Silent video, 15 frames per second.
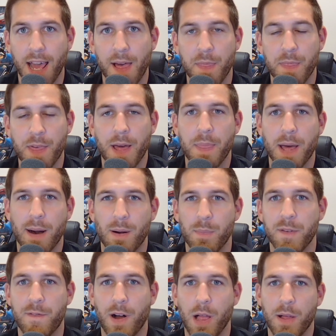and then that will
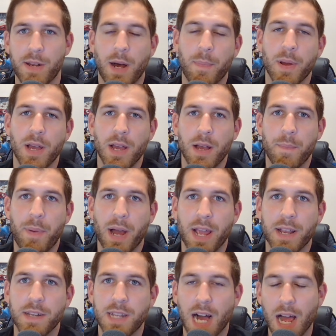be followed up
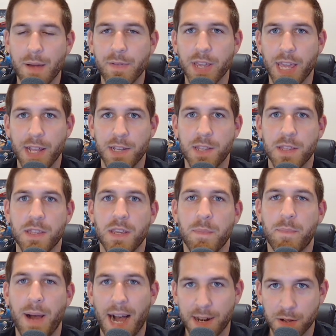by diving into the
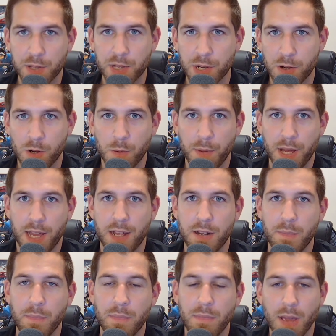battletome
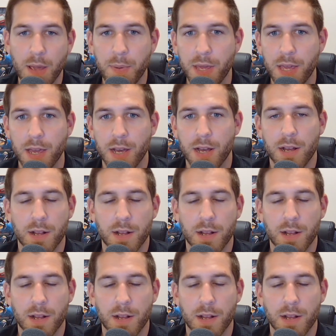and maybe